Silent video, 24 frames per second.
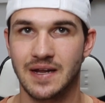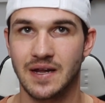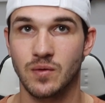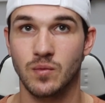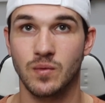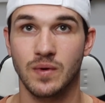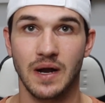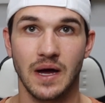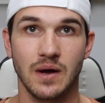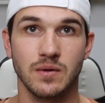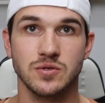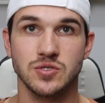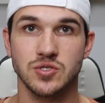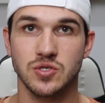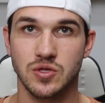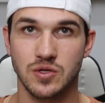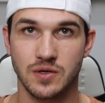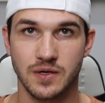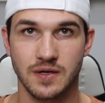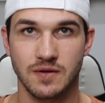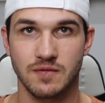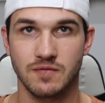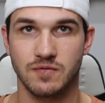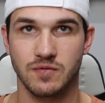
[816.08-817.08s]
and what I was
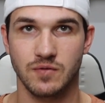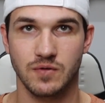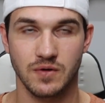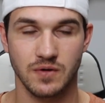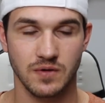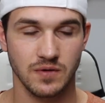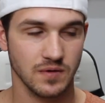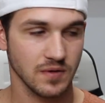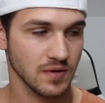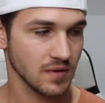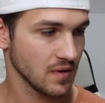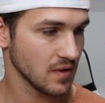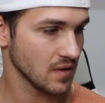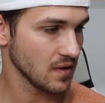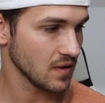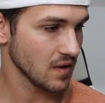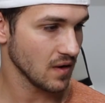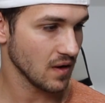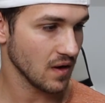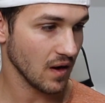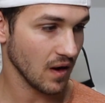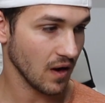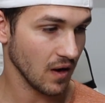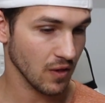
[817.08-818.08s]
looking for.
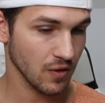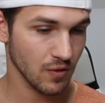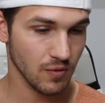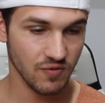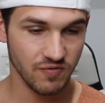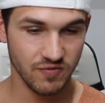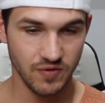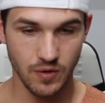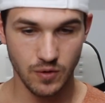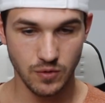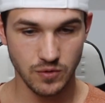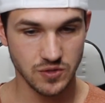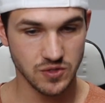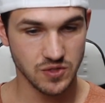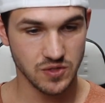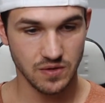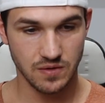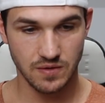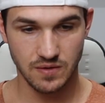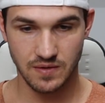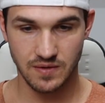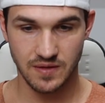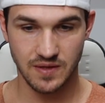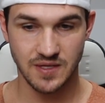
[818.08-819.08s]
Other folks,
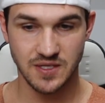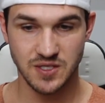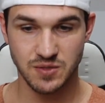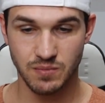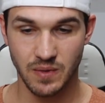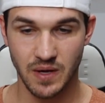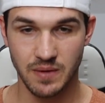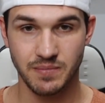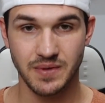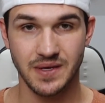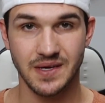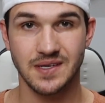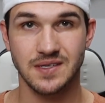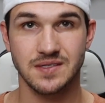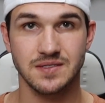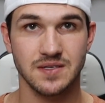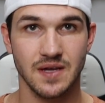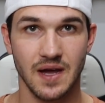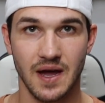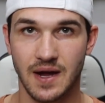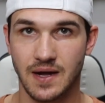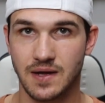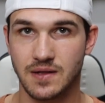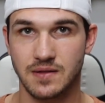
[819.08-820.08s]
this might be
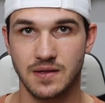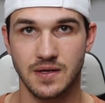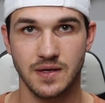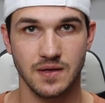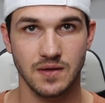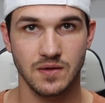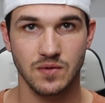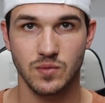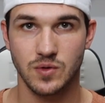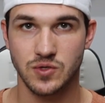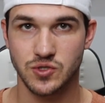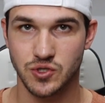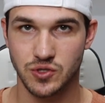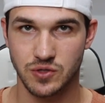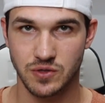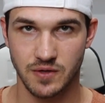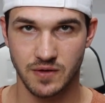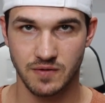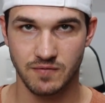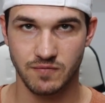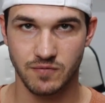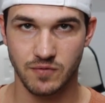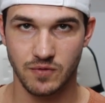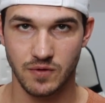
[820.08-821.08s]
exactly what you're
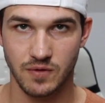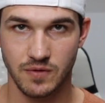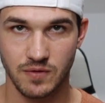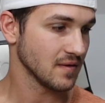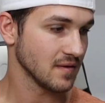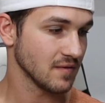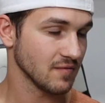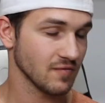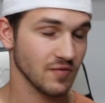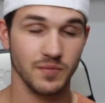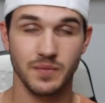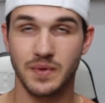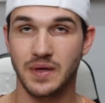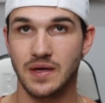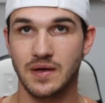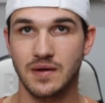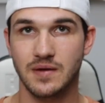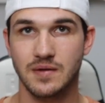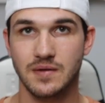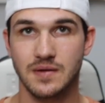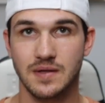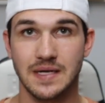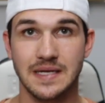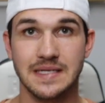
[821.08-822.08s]
looking for. For me,
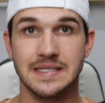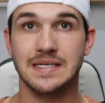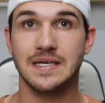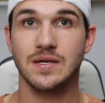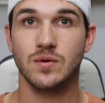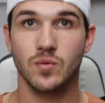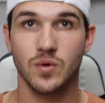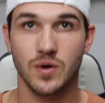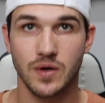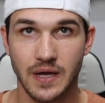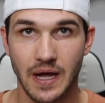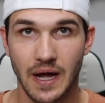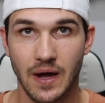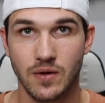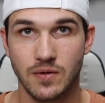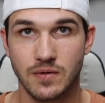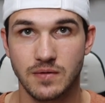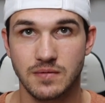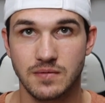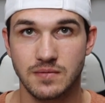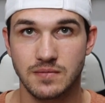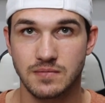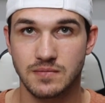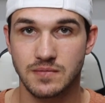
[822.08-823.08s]
it didn't work out.
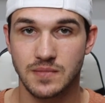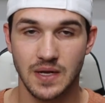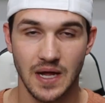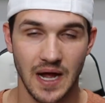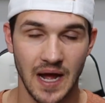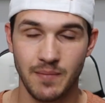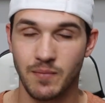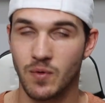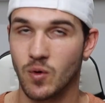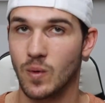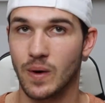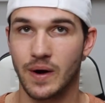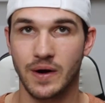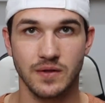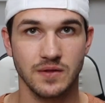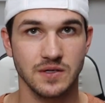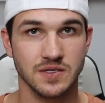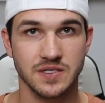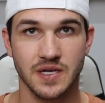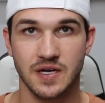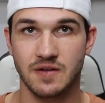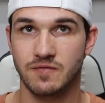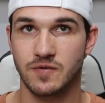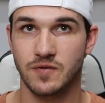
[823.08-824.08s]
I'm a
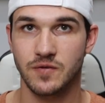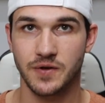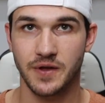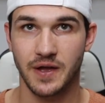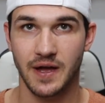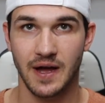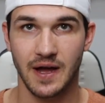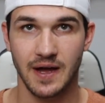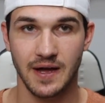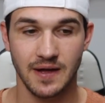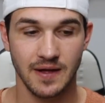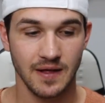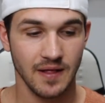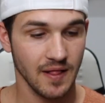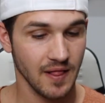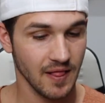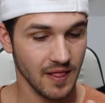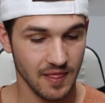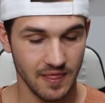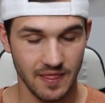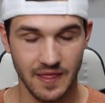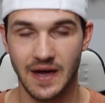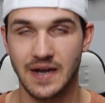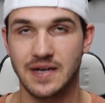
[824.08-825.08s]
wireless headphone guy.
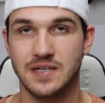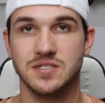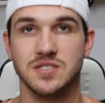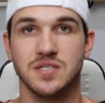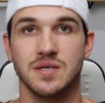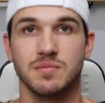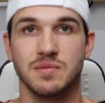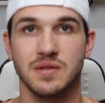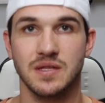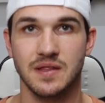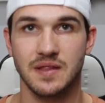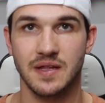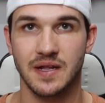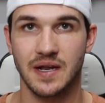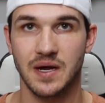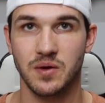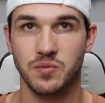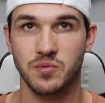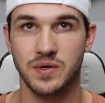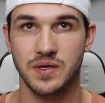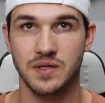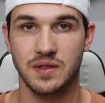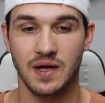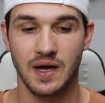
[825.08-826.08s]
That is something that I
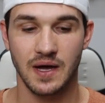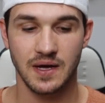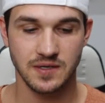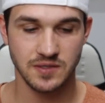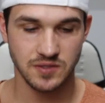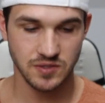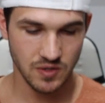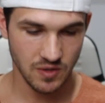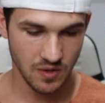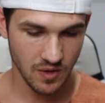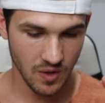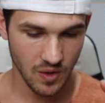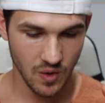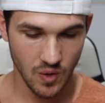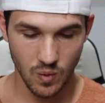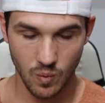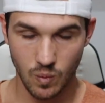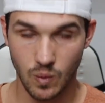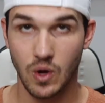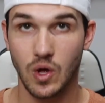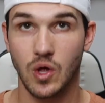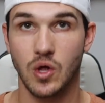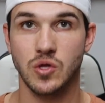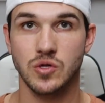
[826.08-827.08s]
realized
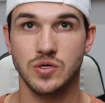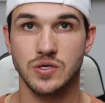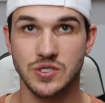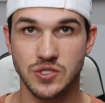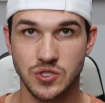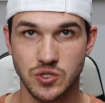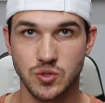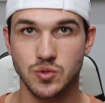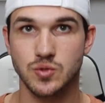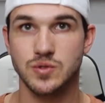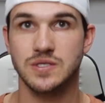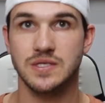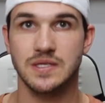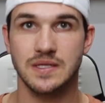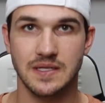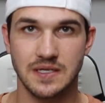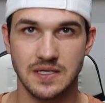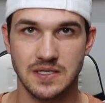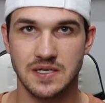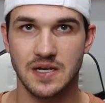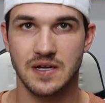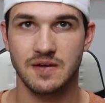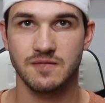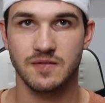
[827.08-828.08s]
while using
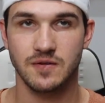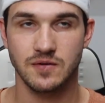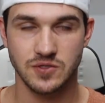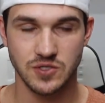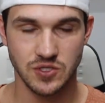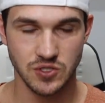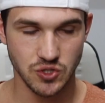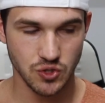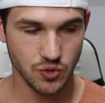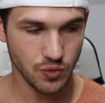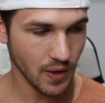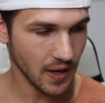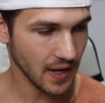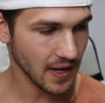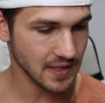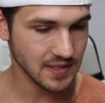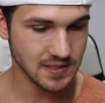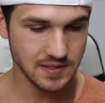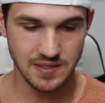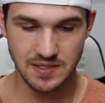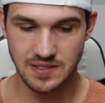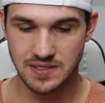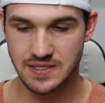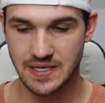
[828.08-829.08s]
these headphones. As great
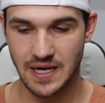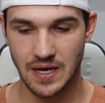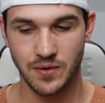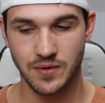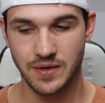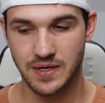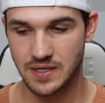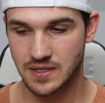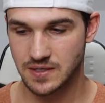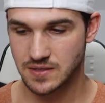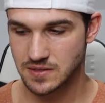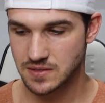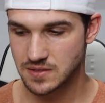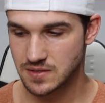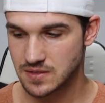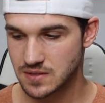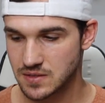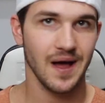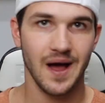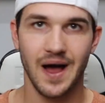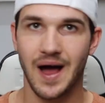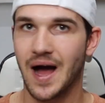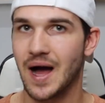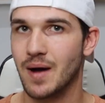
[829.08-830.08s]
as the sound is,
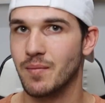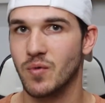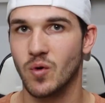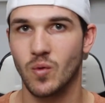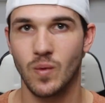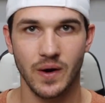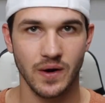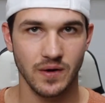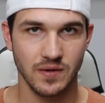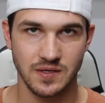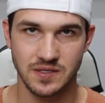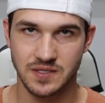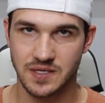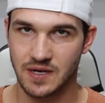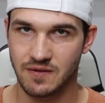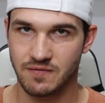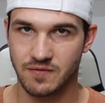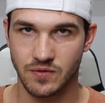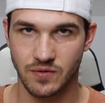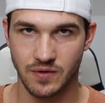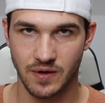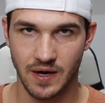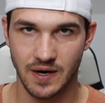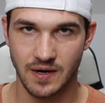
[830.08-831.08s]
I'm a wireless
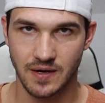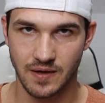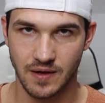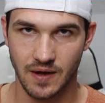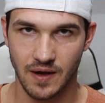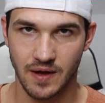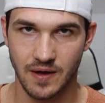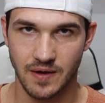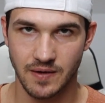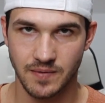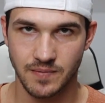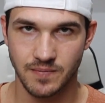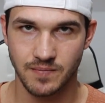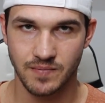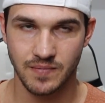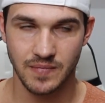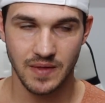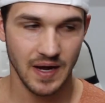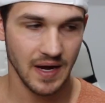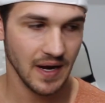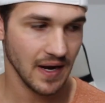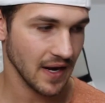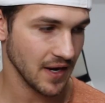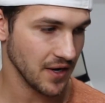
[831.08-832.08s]
headphone kind of guy.
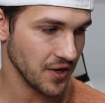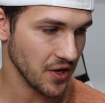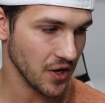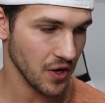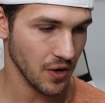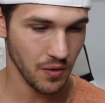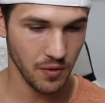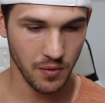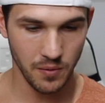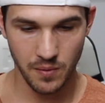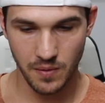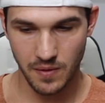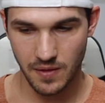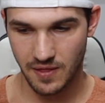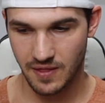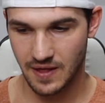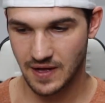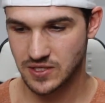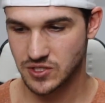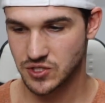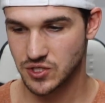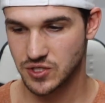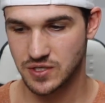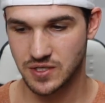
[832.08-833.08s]
And I know
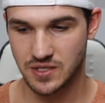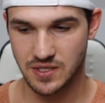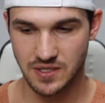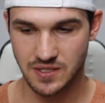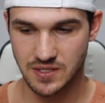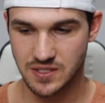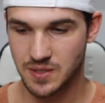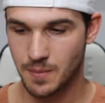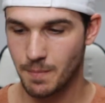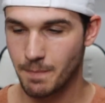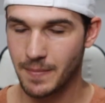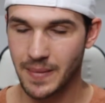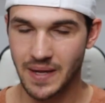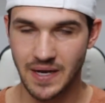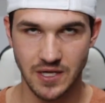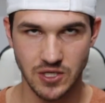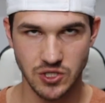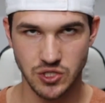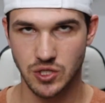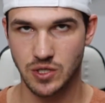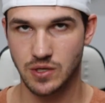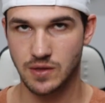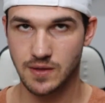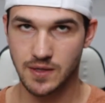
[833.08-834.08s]
that's gonna
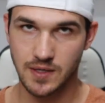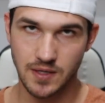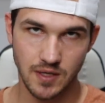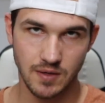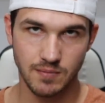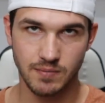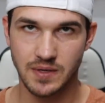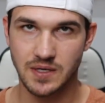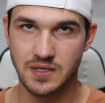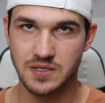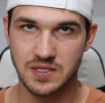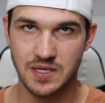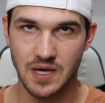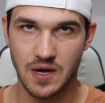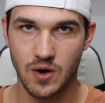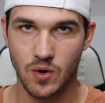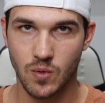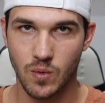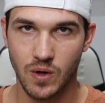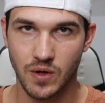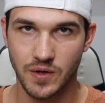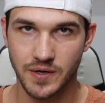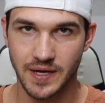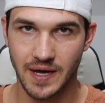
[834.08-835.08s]
diminish a little bit of sound
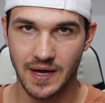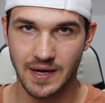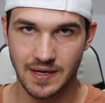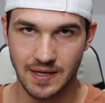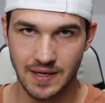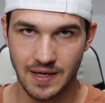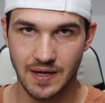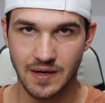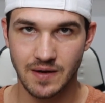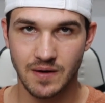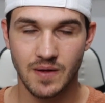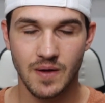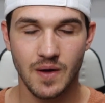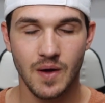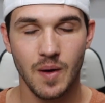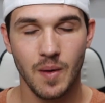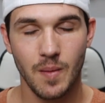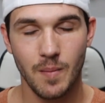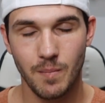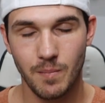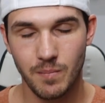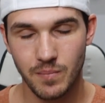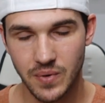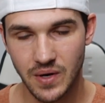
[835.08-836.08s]
quality I get,
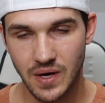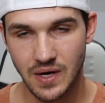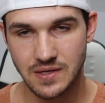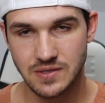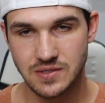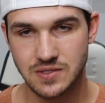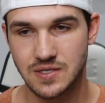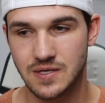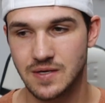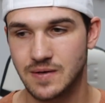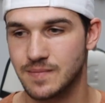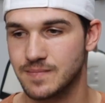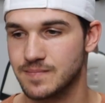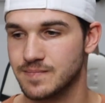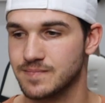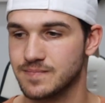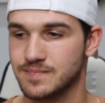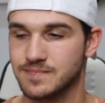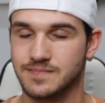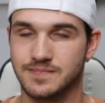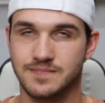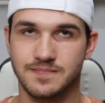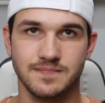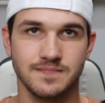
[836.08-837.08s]
but
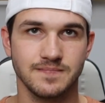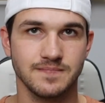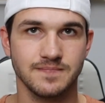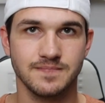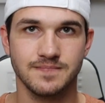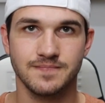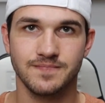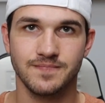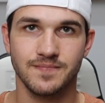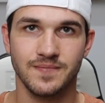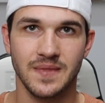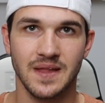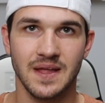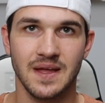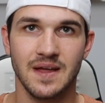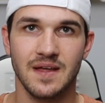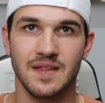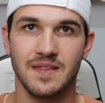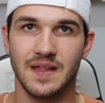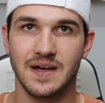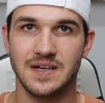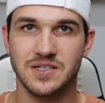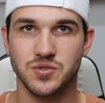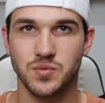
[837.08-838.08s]

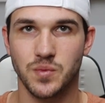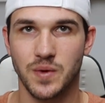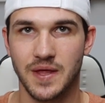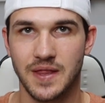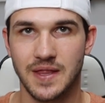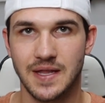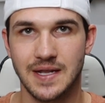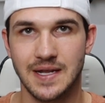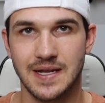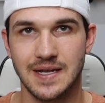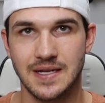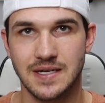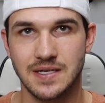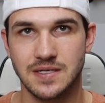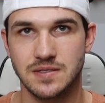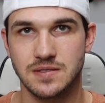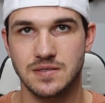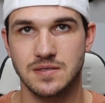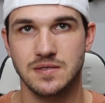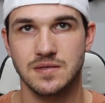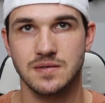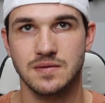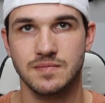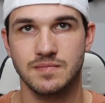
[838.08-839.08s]
that's the way that it
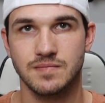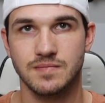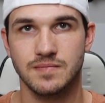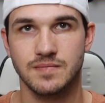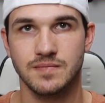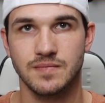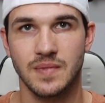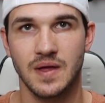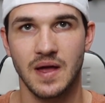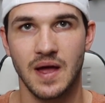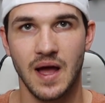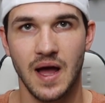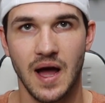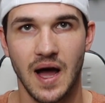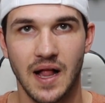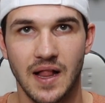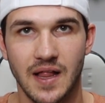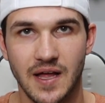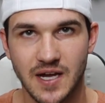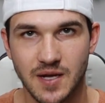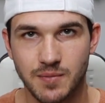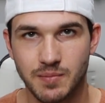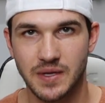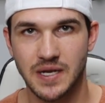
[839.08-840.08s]
is. I
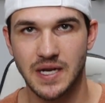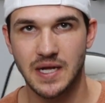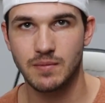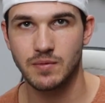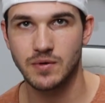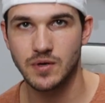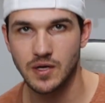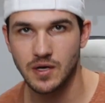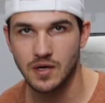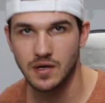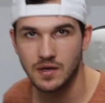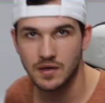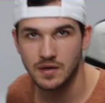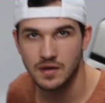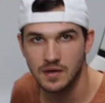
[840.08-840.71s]
like being able to